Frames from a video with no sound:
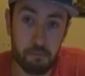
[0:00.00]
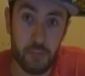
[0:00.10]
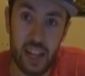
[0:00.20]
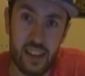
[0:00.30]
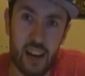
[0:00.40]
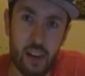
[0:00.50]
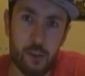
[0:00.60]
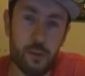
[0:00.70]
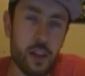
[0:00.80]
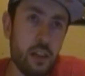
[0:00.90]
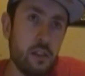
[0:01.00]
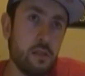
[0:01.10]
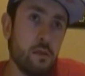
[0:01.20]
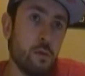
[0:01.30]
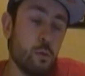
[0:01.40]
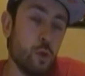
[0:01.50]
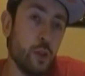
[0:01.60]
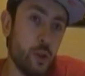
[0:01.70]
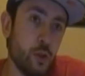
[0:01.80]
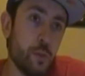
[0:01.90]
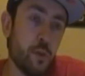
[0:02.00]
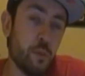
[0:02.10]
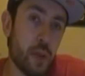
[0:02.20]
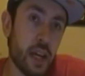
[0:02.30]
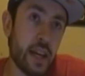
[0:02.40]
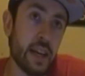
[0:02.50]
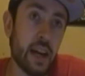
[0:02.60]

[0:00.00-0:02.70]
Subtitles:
That's how I feel what YouTube should be,